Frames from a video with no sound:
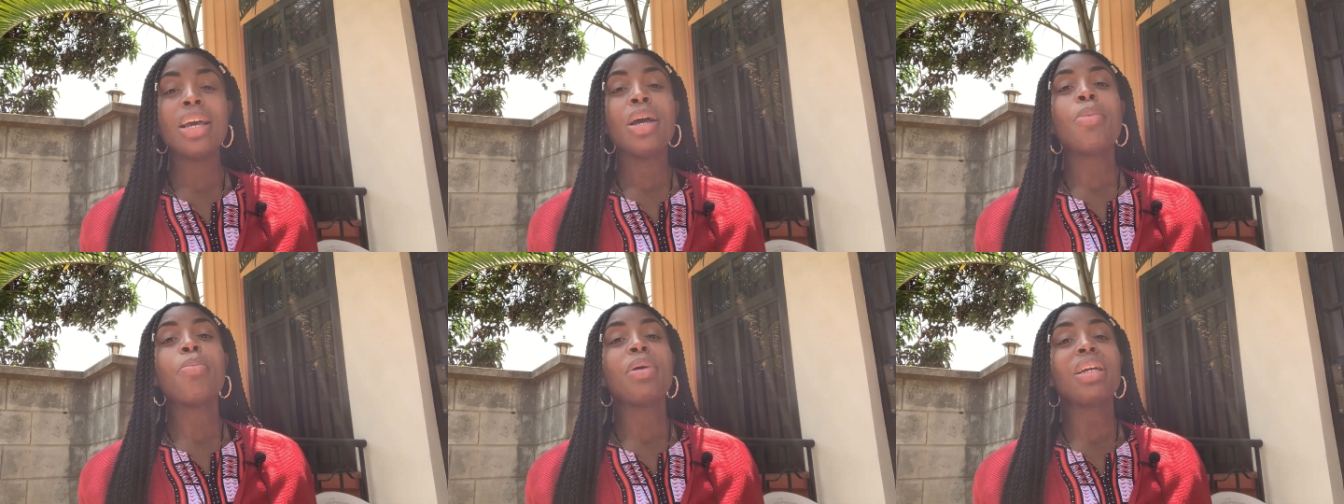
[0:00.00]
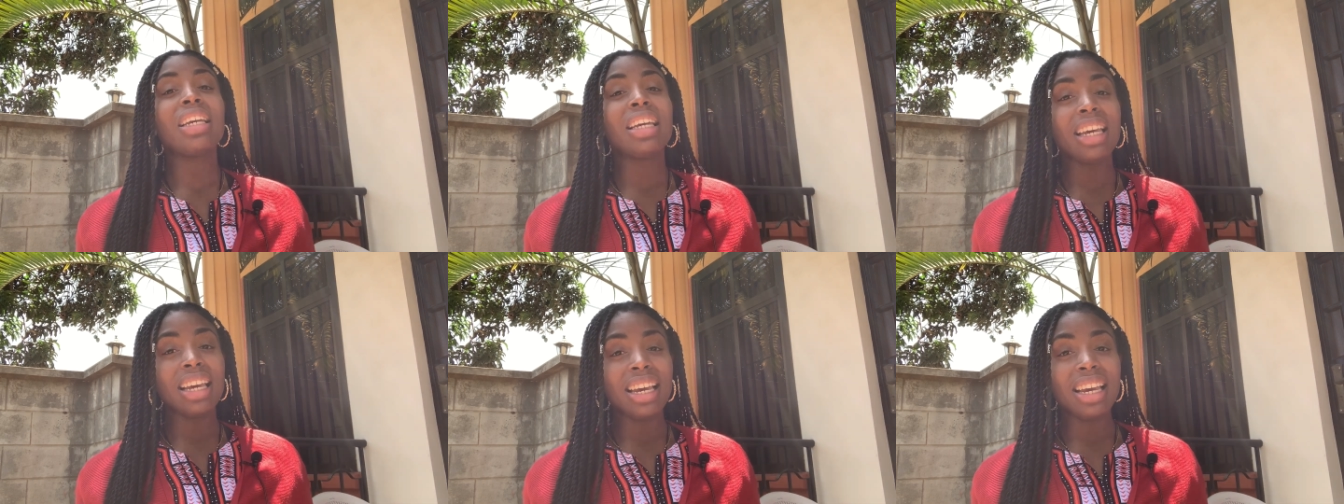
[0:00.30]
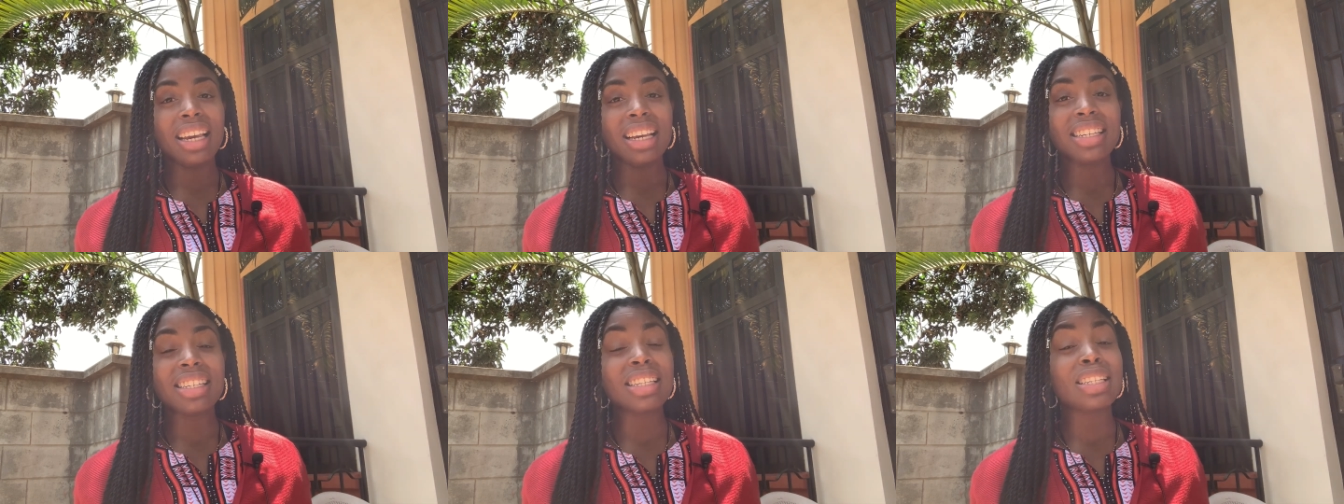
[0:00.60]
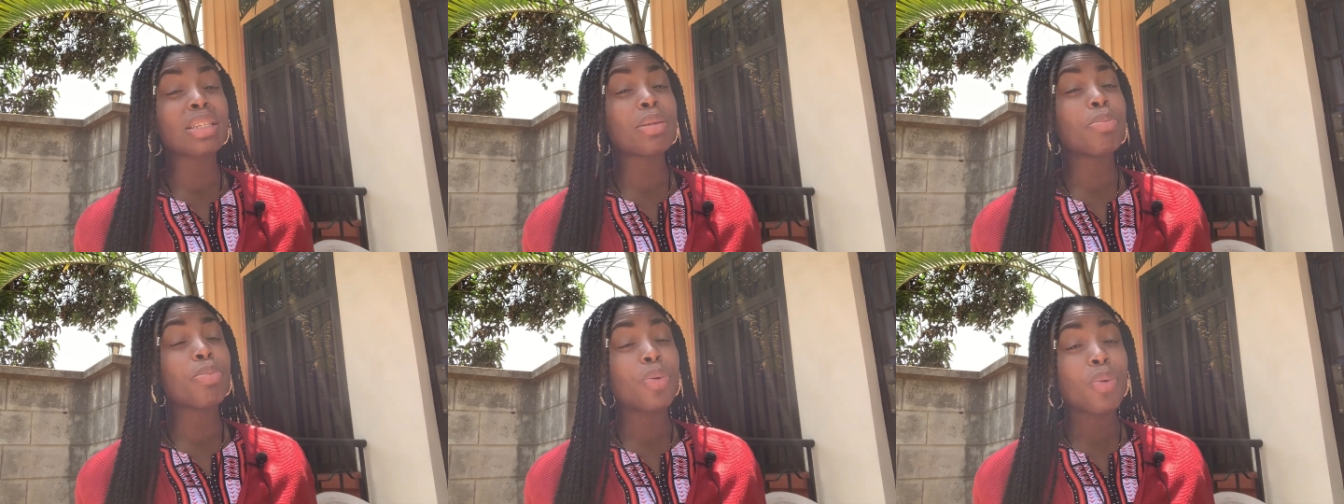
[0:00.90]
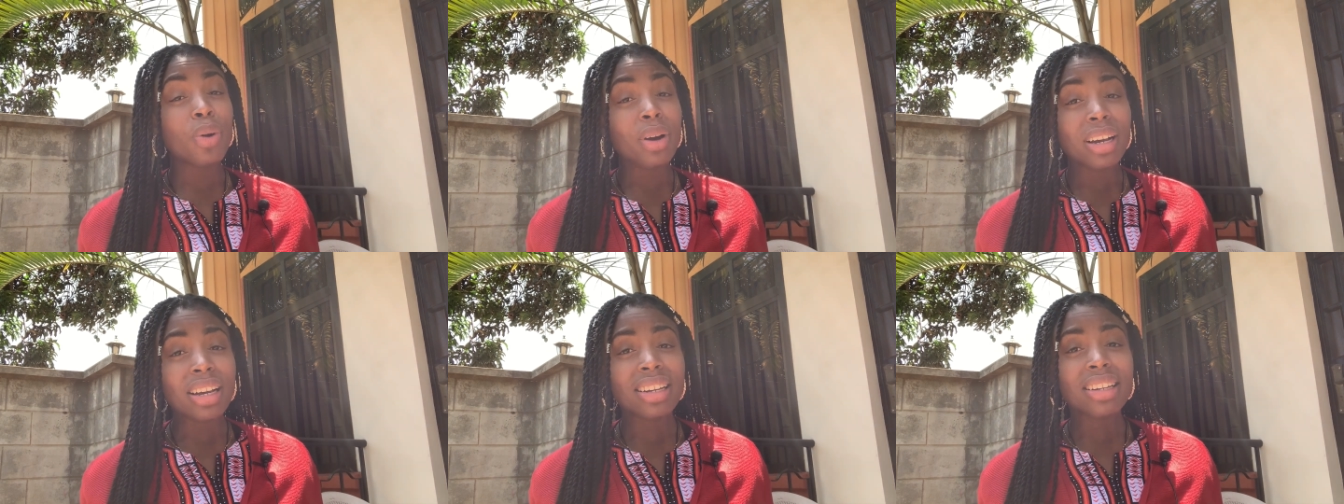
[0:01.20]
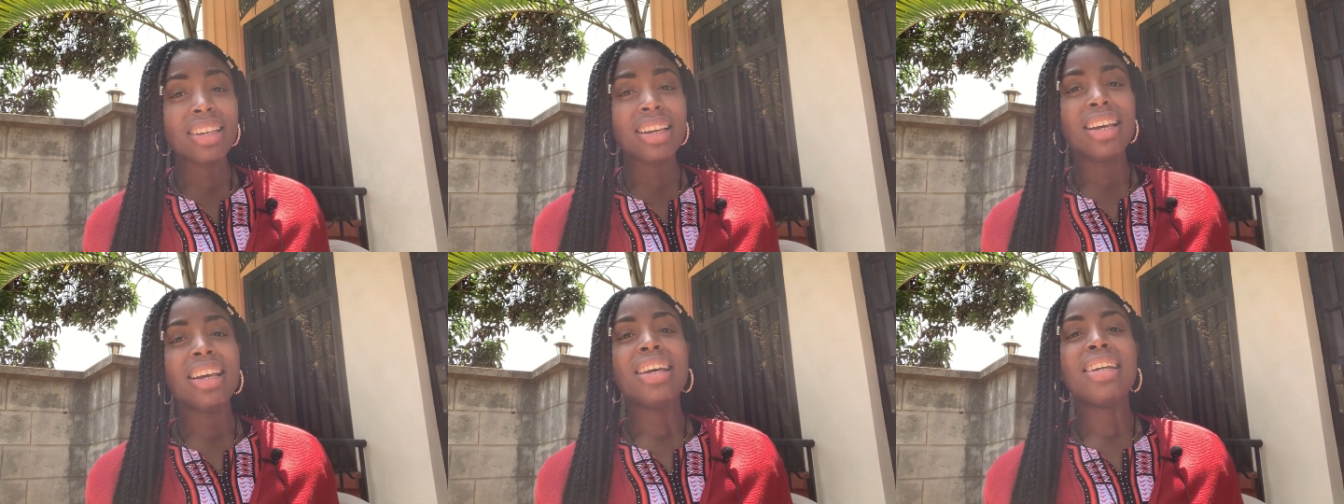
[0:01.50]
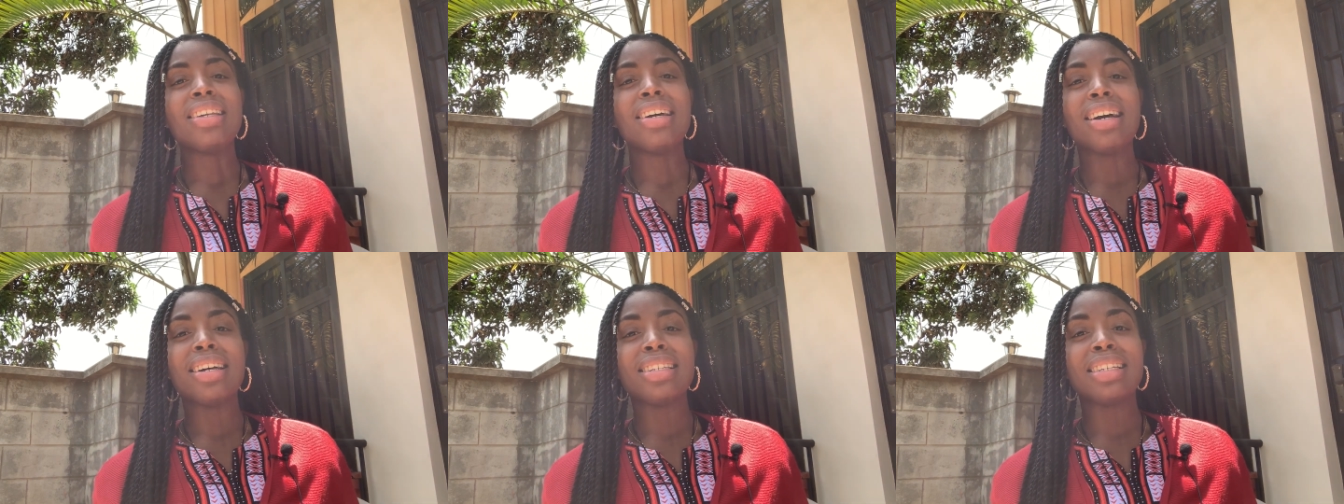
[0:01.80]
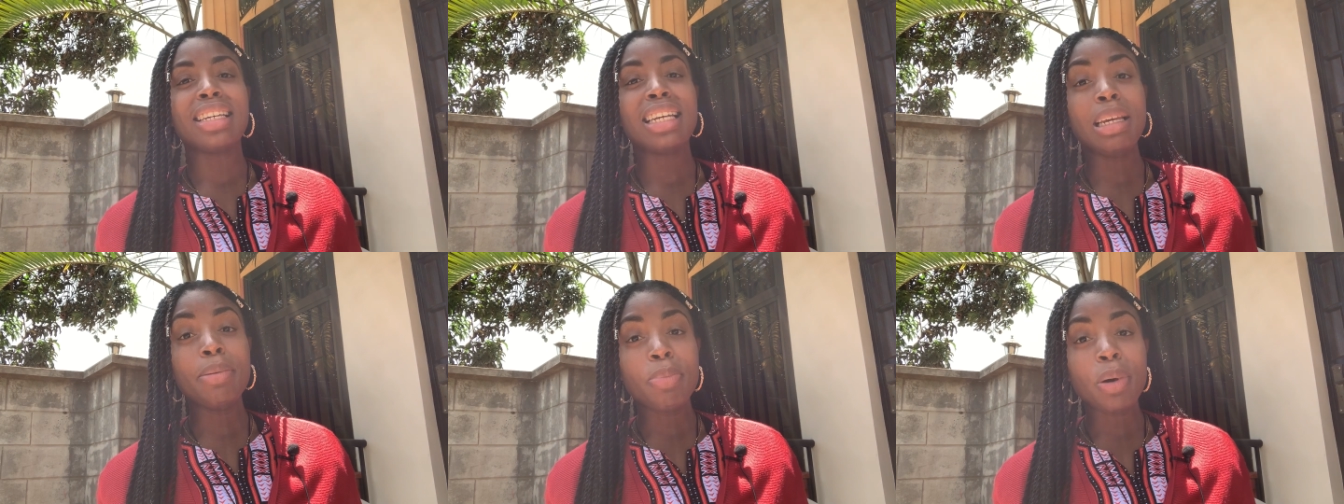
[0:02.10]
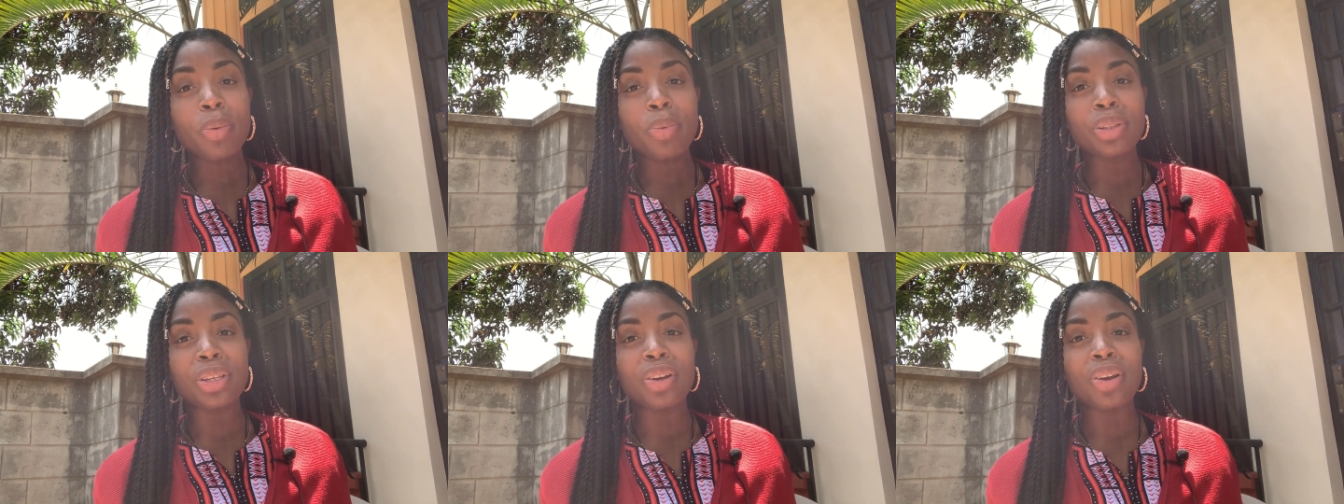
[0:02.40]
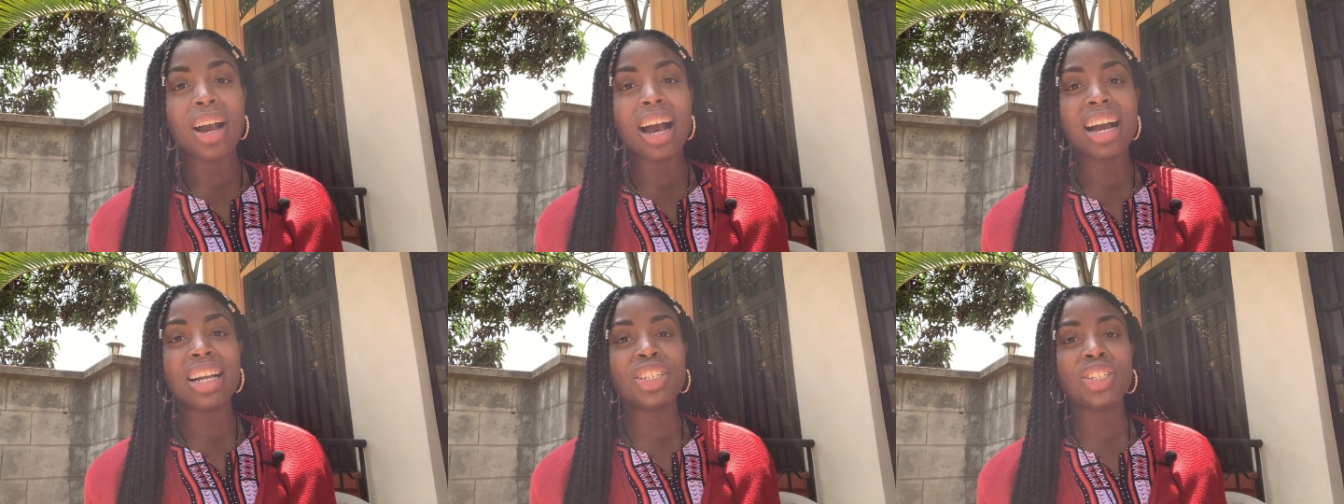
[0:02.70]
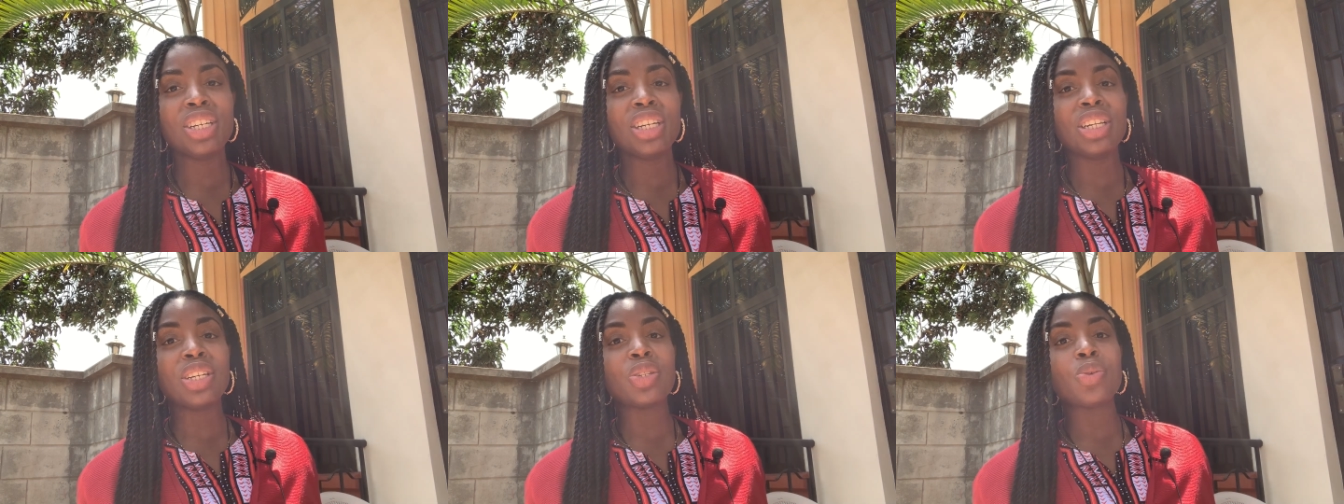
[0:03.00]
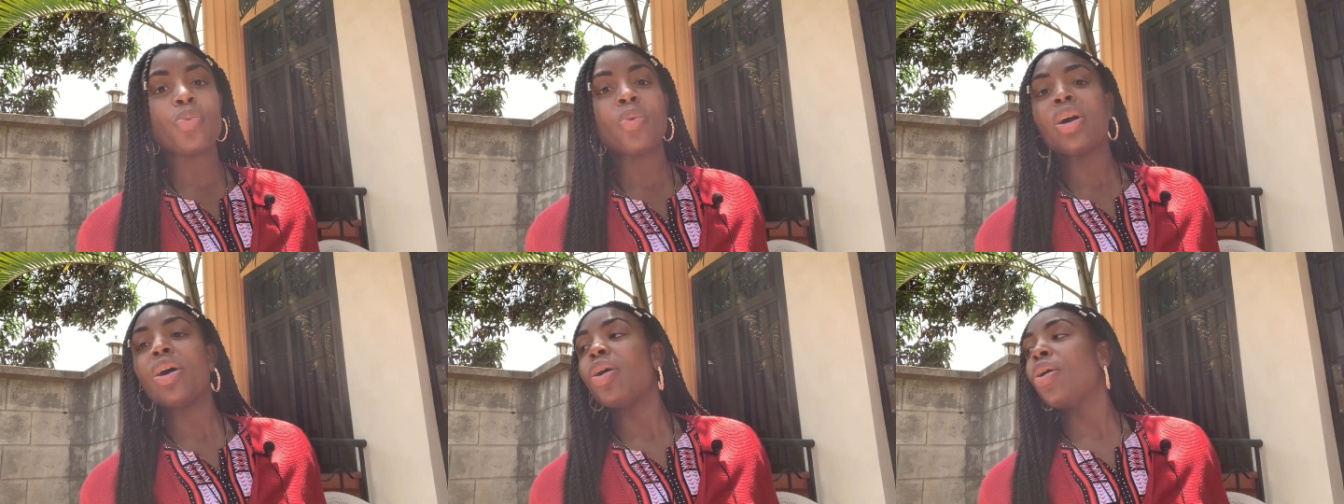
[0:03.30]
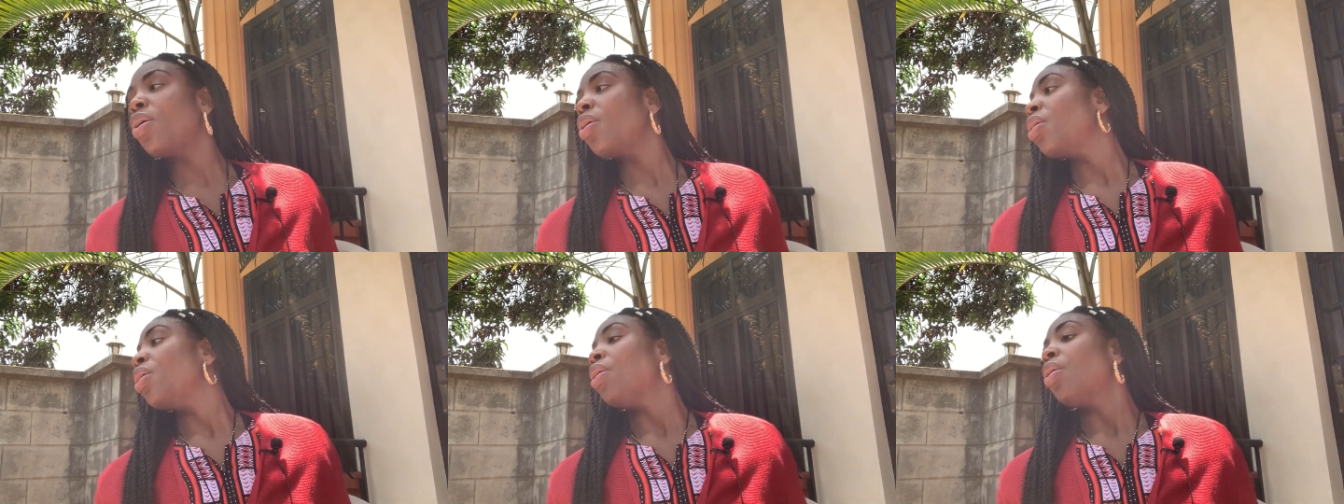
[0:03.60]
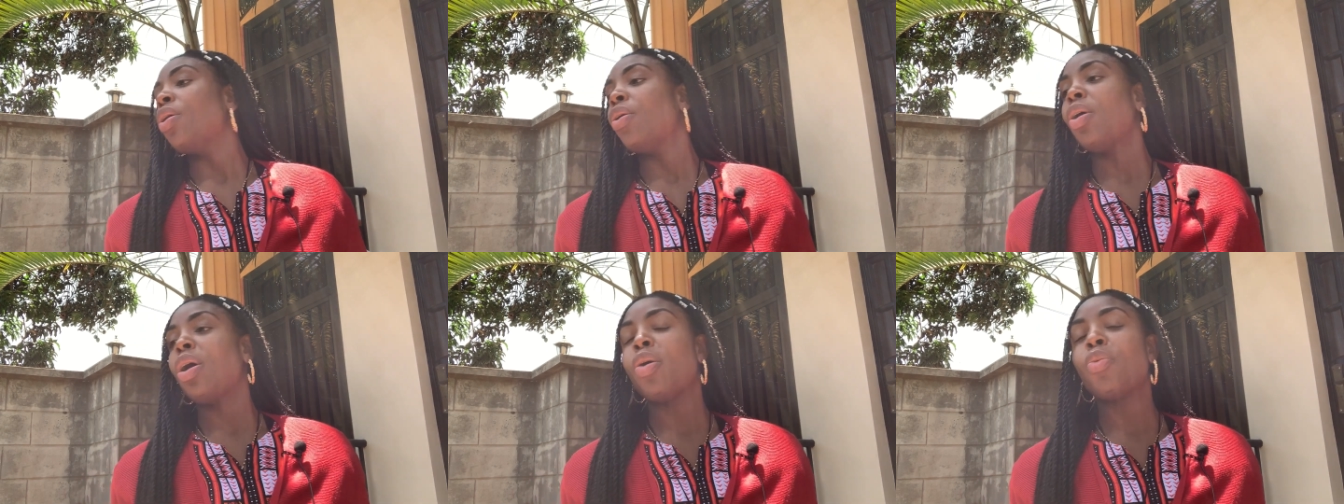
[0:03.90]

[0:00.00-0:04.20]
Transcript: but kings, it's important uh, to keep up with your hygiene as well uh,